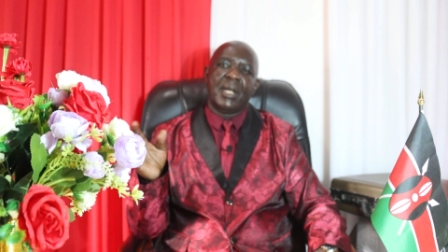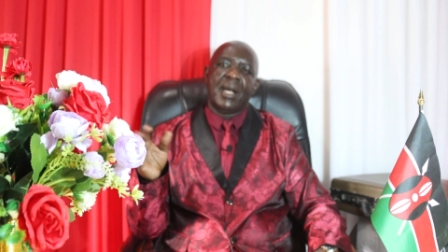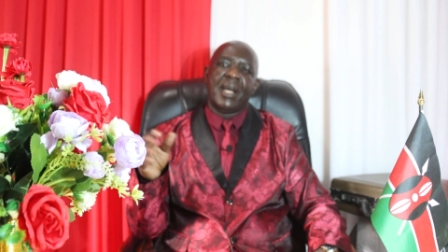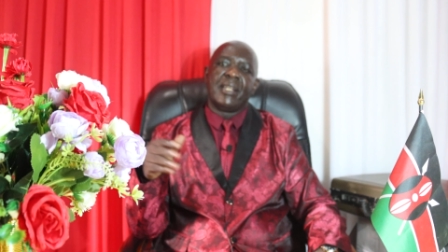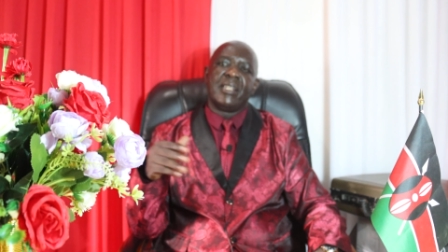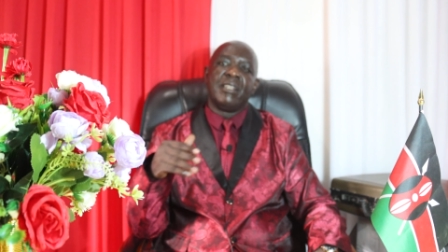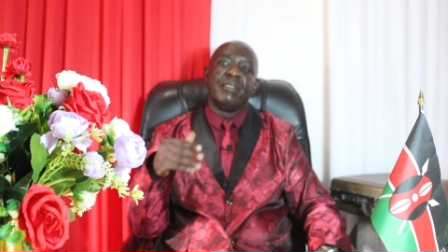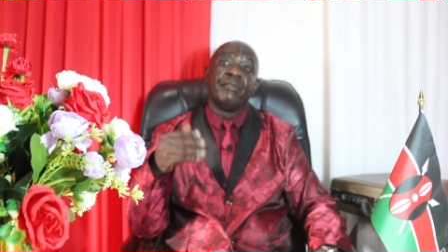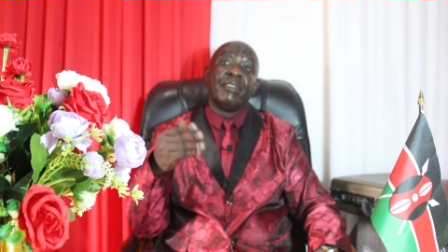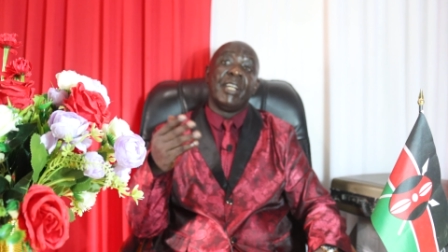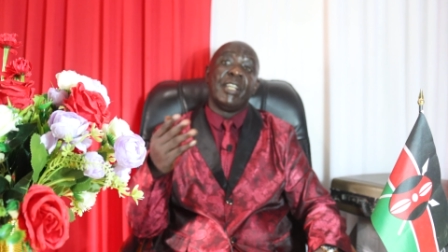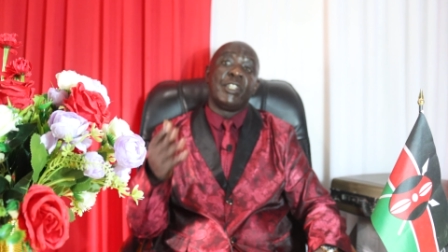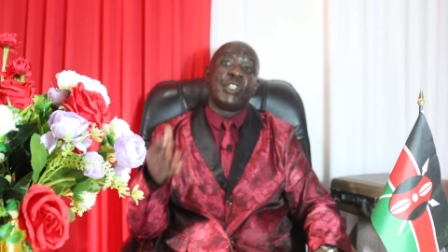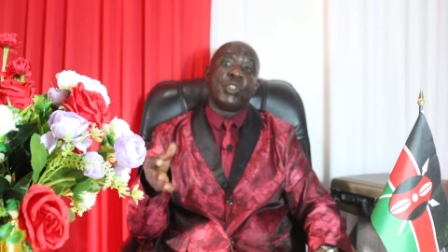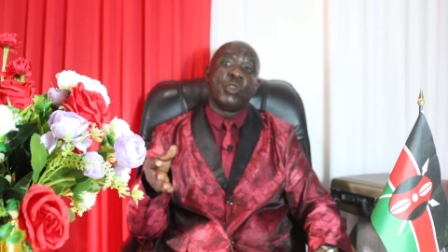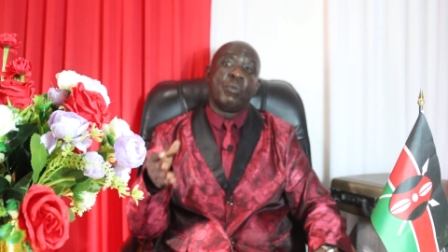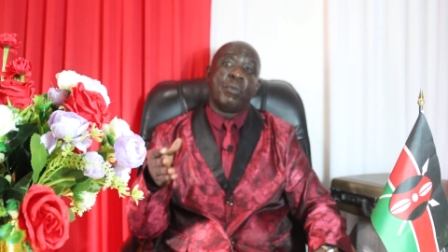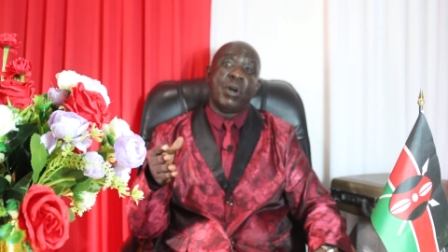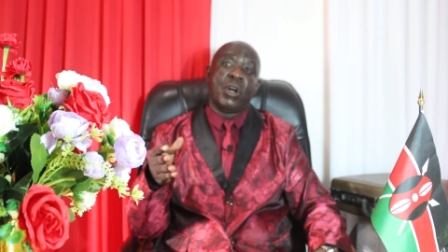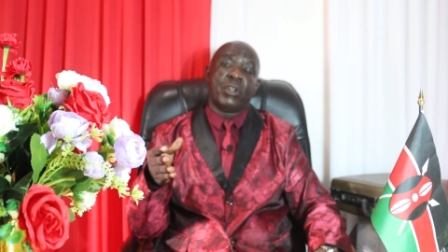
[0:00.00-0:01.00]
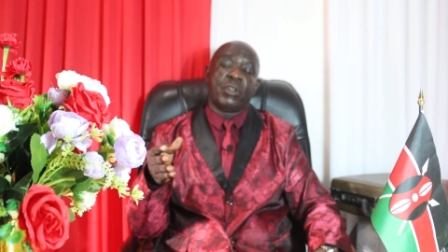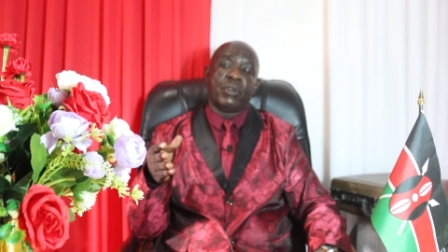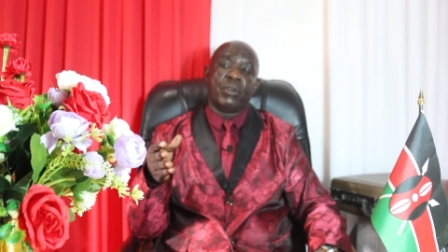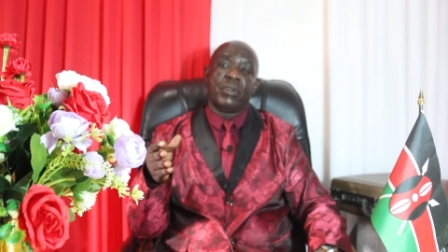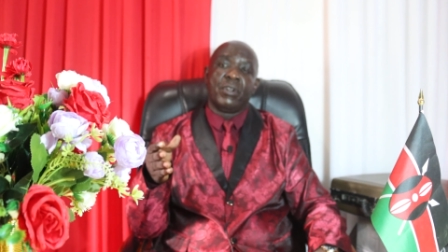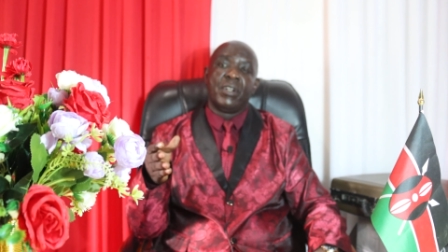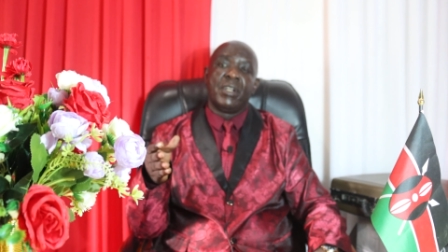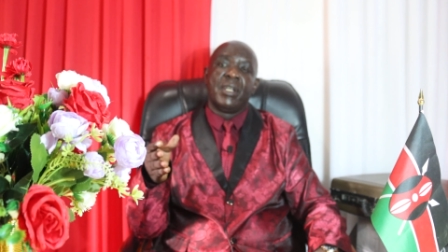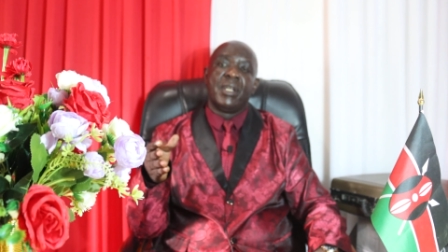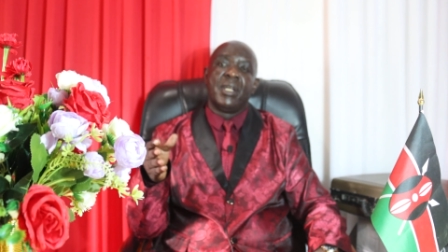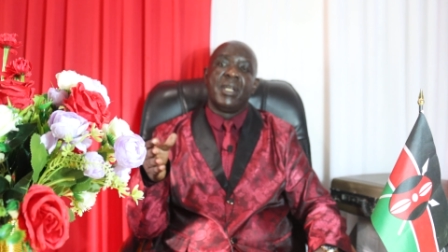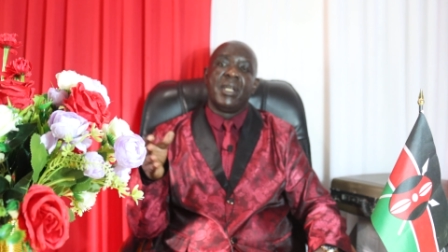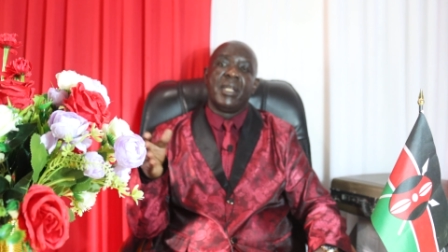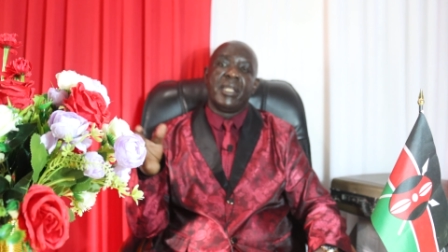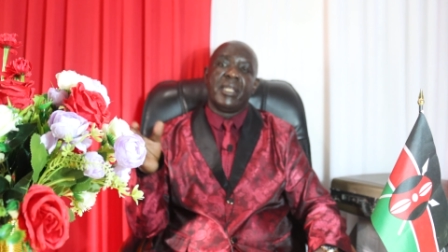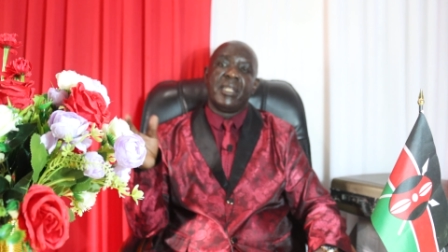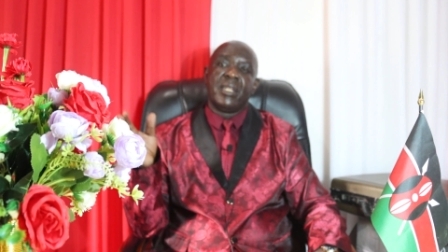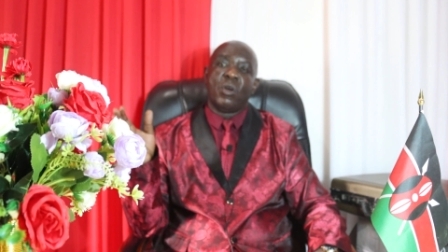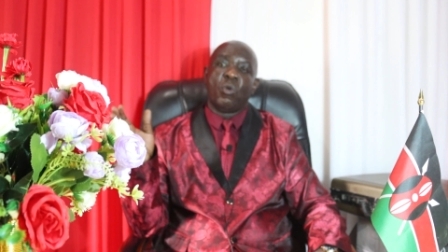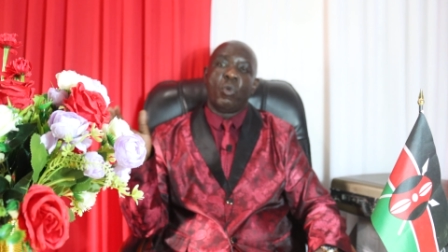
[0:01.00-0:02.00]
And even tomorrow,
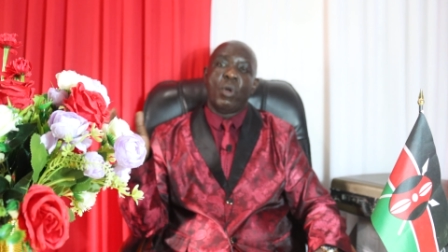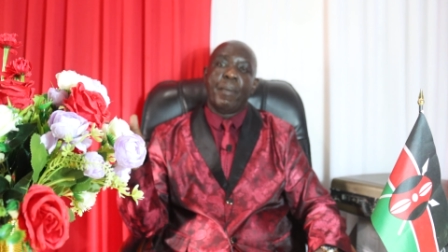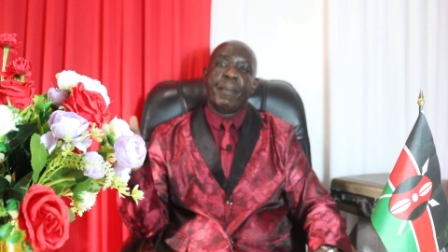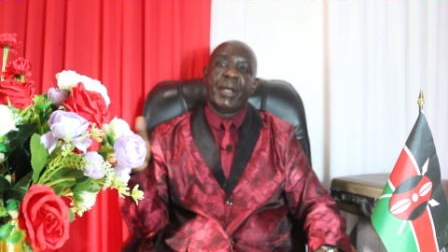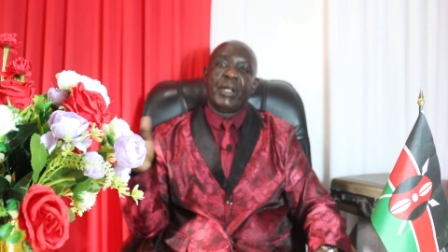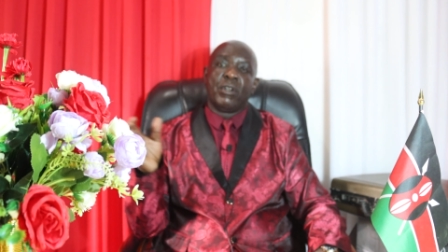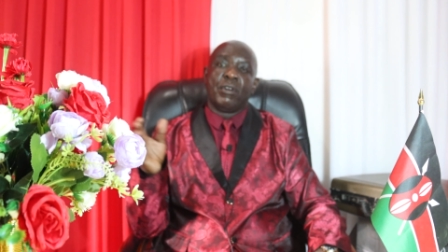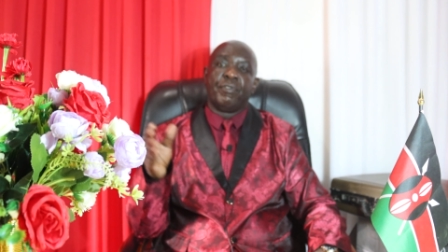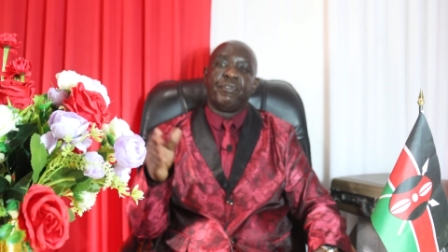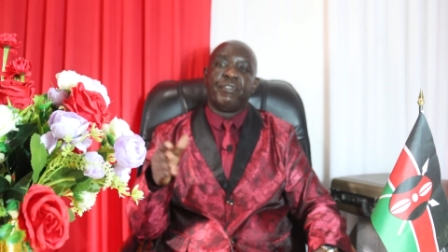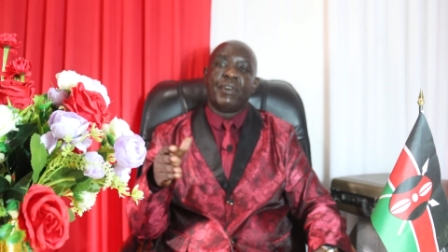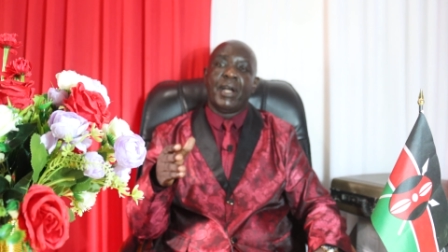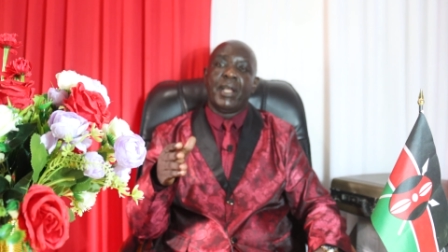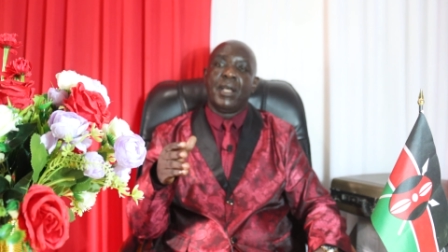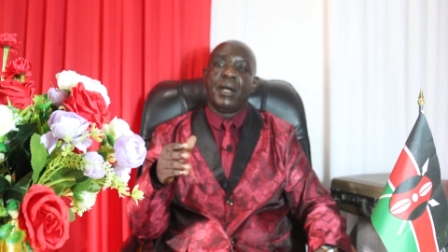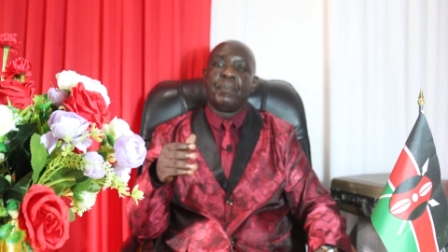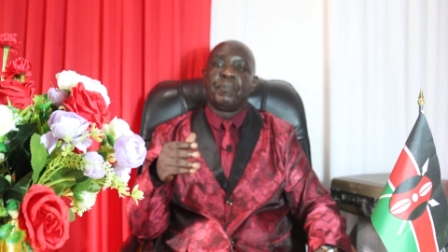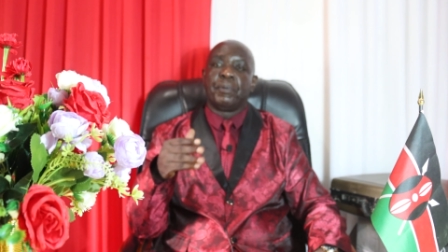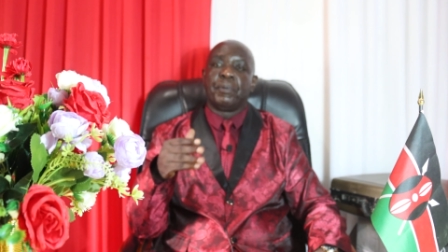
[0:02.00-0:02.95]
in a Women of Fire